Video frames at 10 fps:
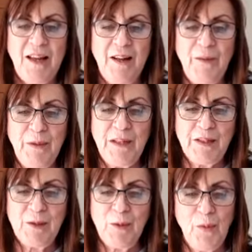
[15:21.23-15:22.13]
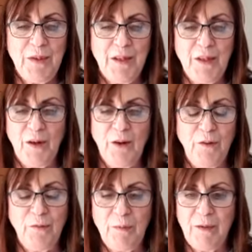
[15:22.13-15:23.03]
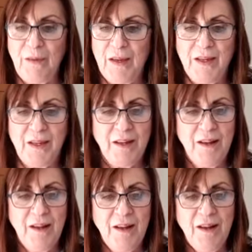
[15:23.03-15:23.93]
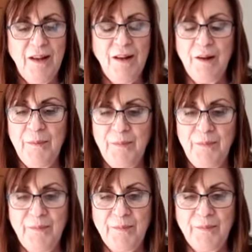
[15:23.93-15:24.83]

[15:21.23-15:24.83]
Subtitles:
And then we get to a point in our life when we think, I